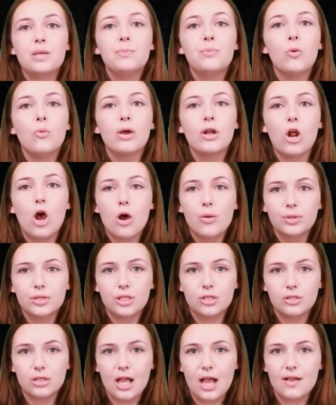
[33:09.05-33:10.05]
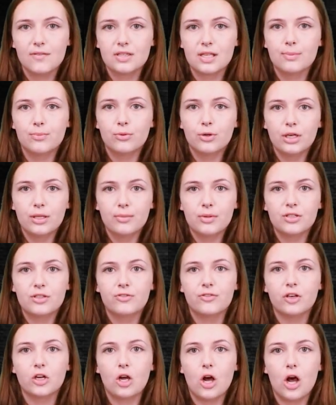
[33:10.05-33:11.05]
People went on with their lives and pretty much
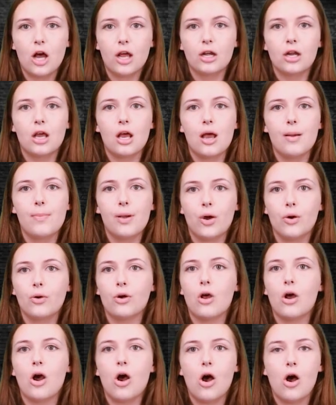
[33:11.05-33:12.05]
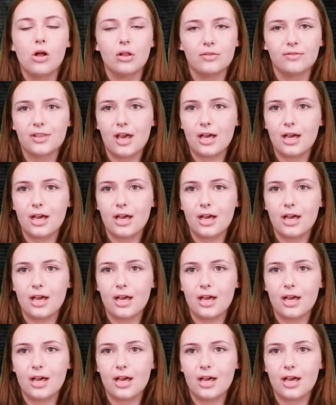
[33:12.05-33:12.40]
forgot about all of